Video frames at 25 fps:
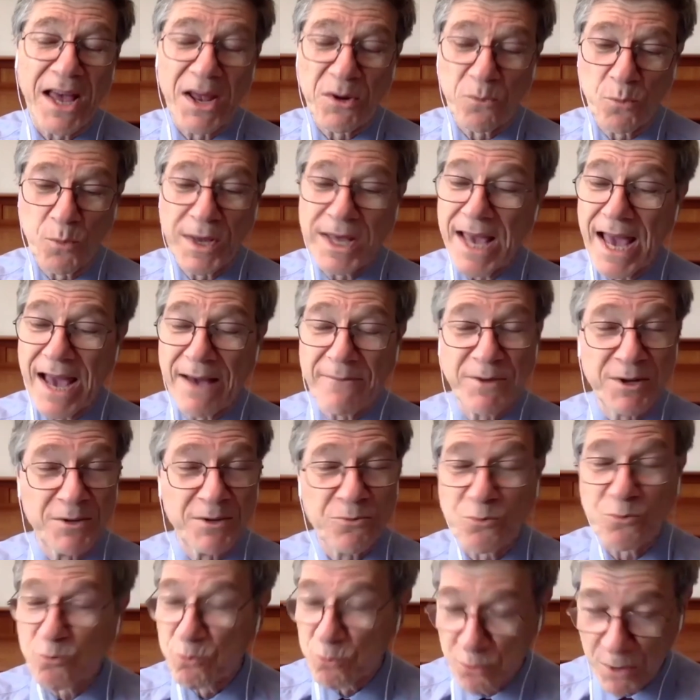And we haven't
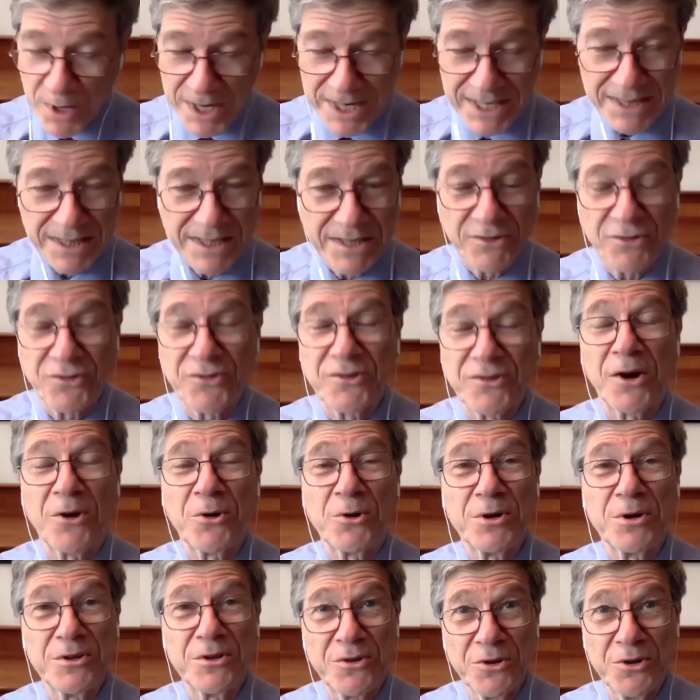really
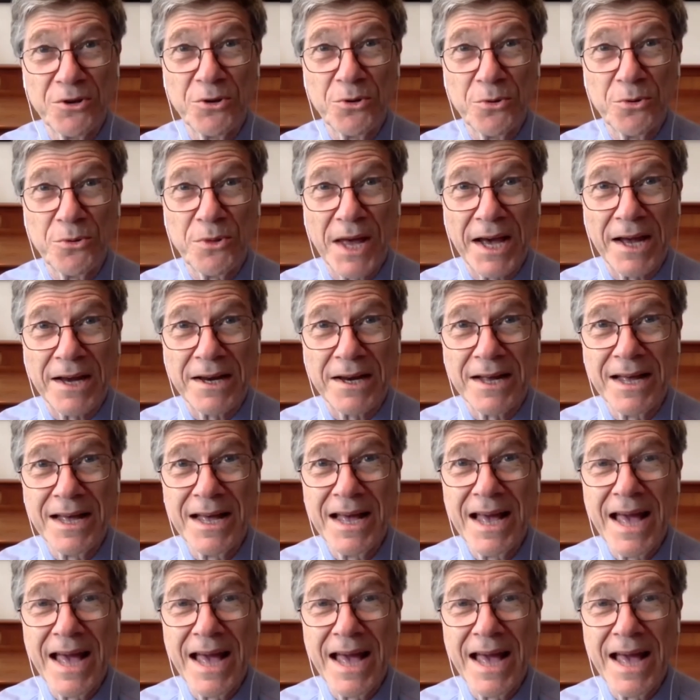started to do that.